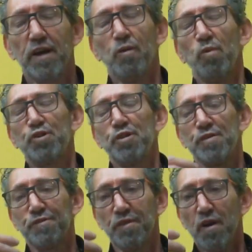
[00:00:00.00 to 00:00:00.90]
which
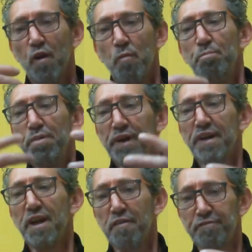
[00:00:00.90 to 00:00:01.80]
is big
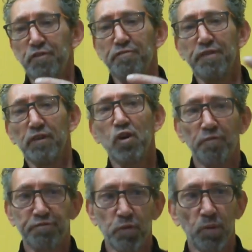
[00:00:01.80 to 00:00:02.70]
enough to feel
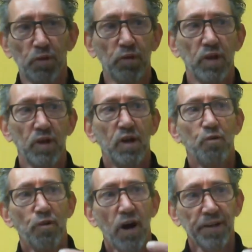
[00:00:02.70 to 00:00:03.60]
comfortable
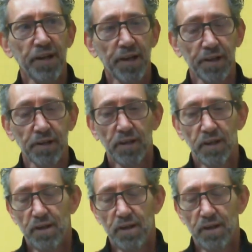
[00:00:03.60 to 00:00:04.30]
riding,